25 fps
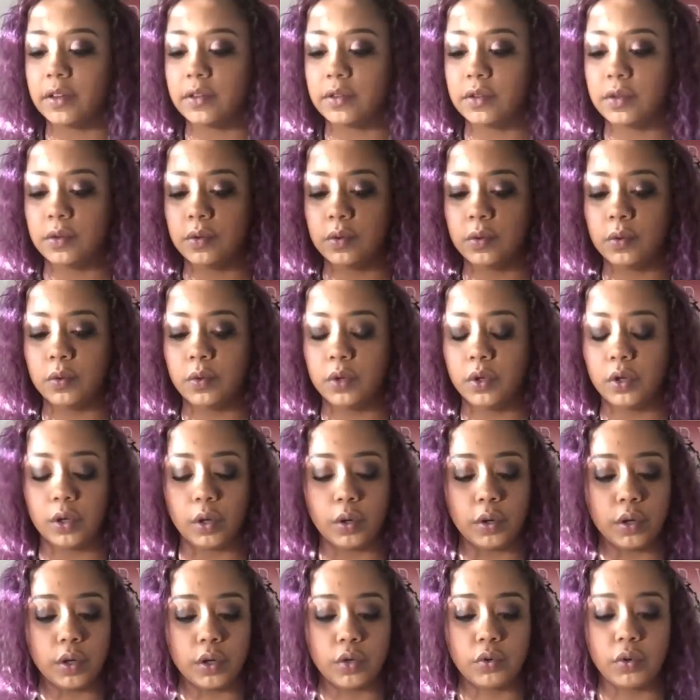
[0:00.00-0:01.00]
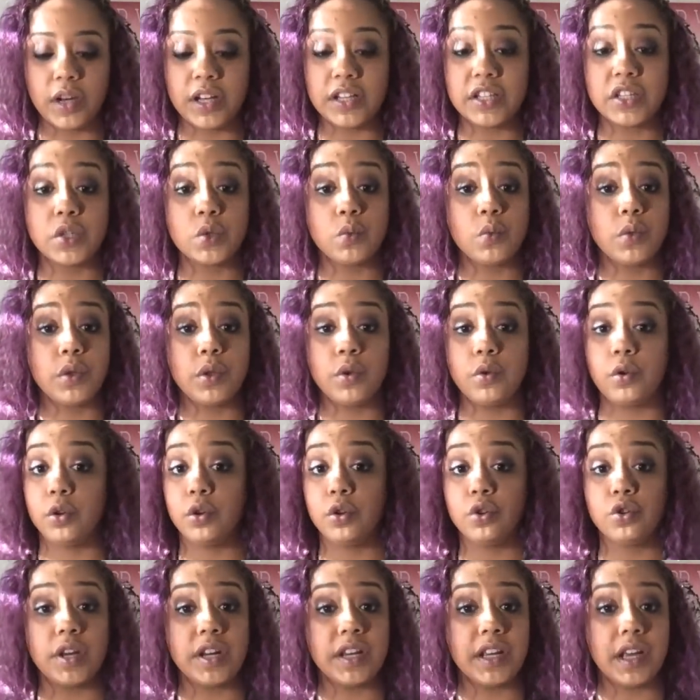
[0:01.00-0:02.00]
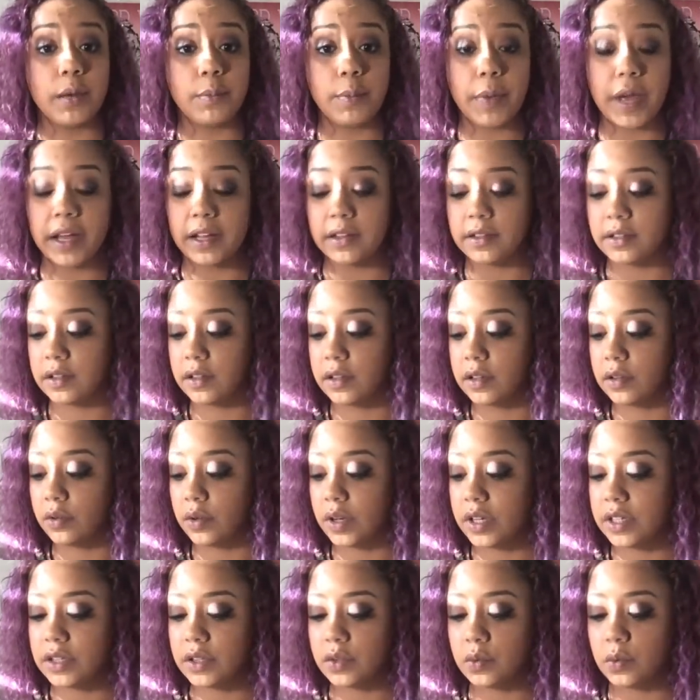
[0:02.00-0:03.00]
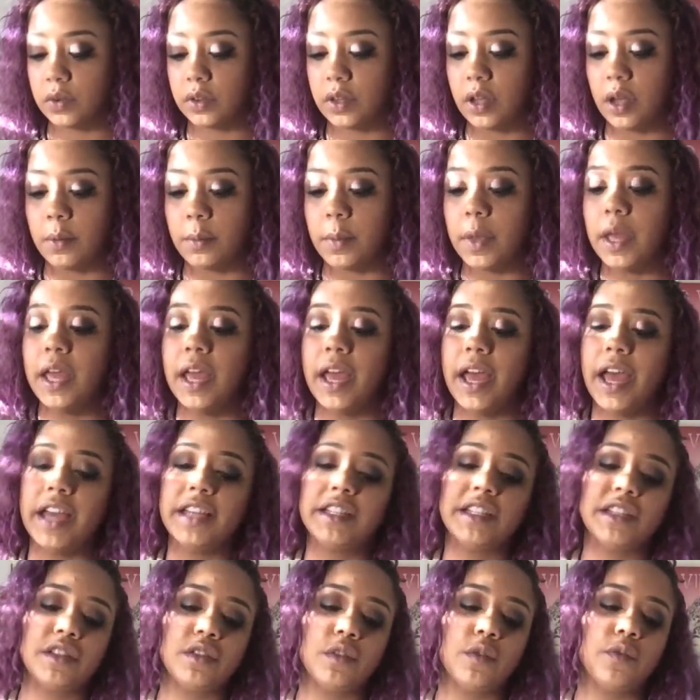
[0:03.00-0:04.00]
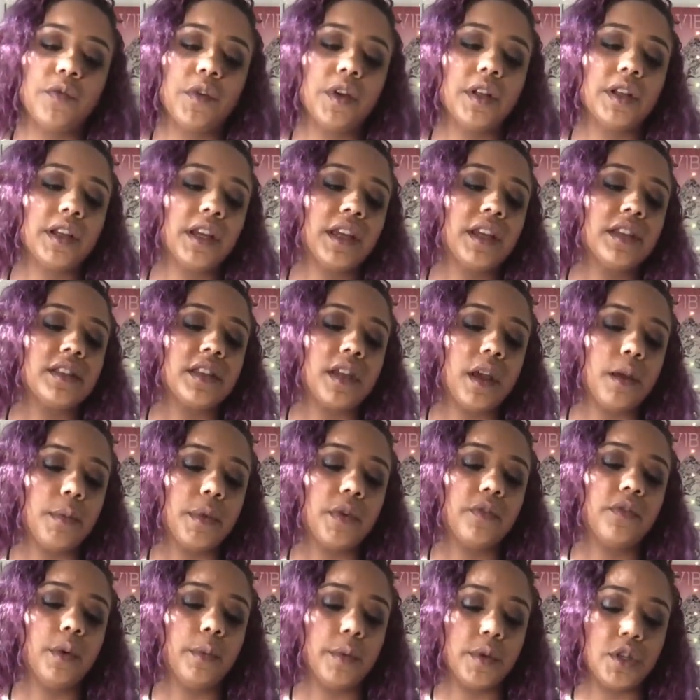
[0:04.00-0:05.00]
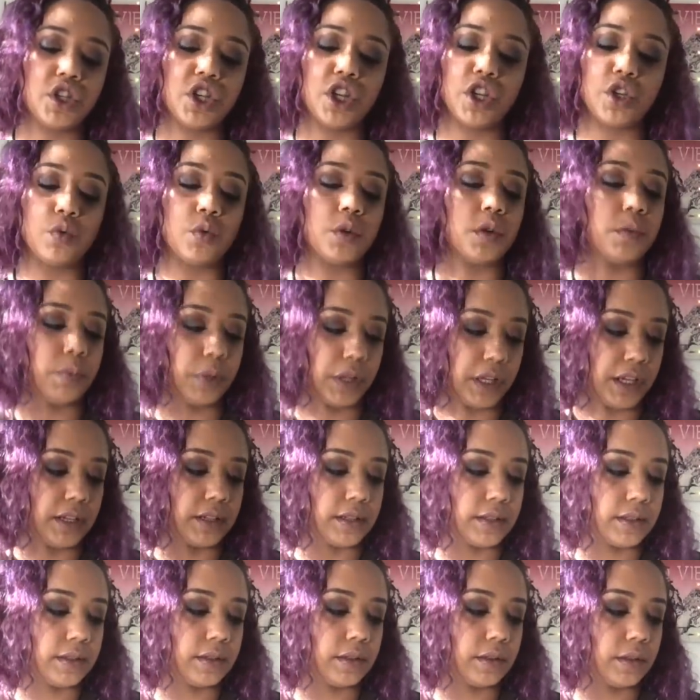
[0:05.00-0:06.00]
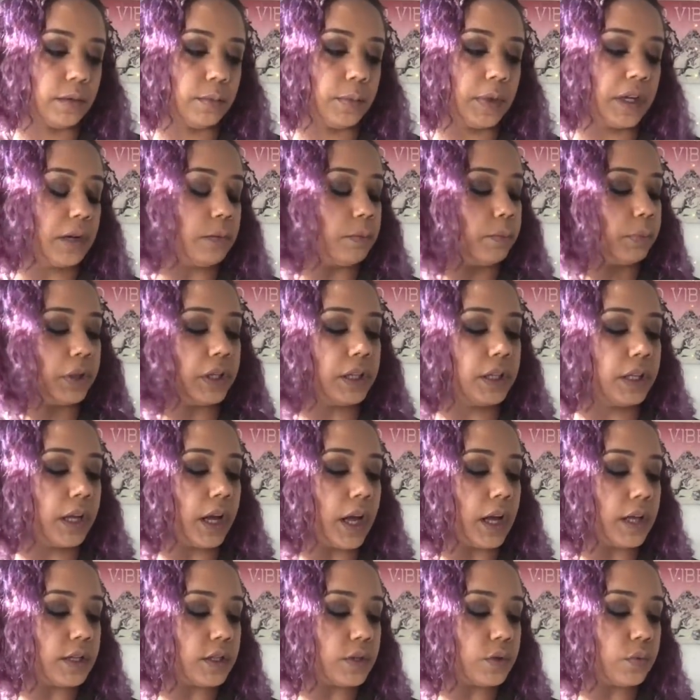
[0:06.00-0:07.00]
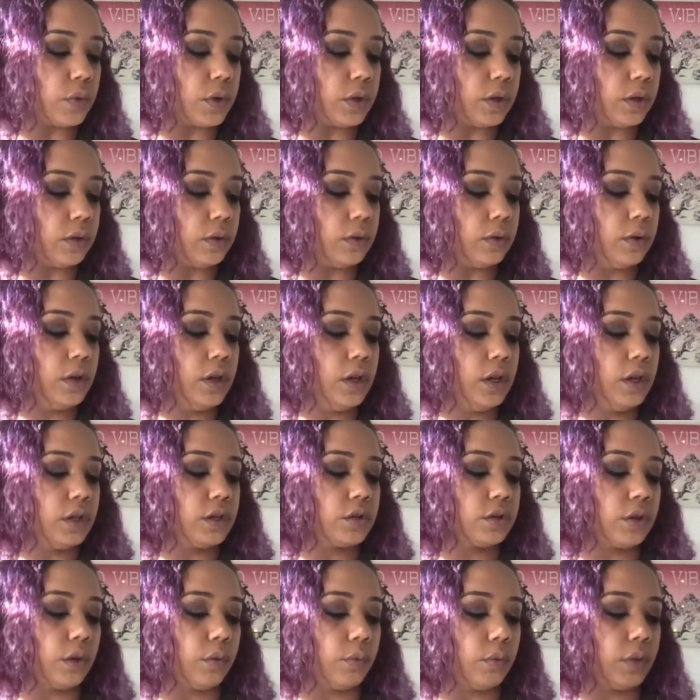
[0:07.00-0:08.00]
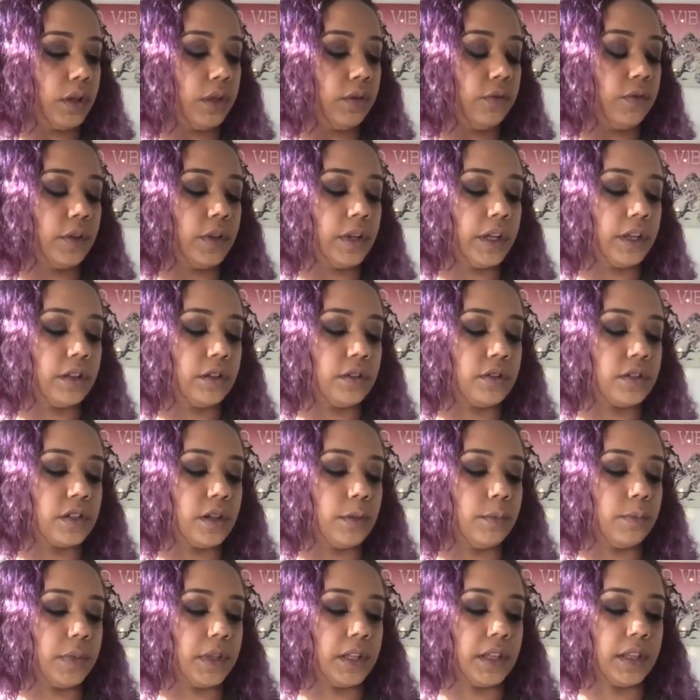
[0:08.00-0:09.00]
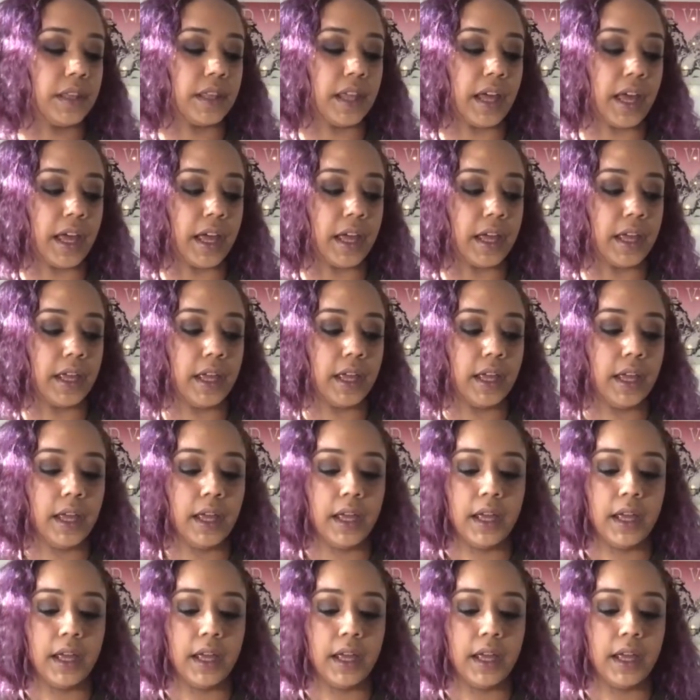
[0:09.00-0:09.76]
into, you know, good graces with you, or you're trying to get back into good graces with them, I just don't feel like it's coming from a genuine place, to be completely honest with you. So I really feel like there's something that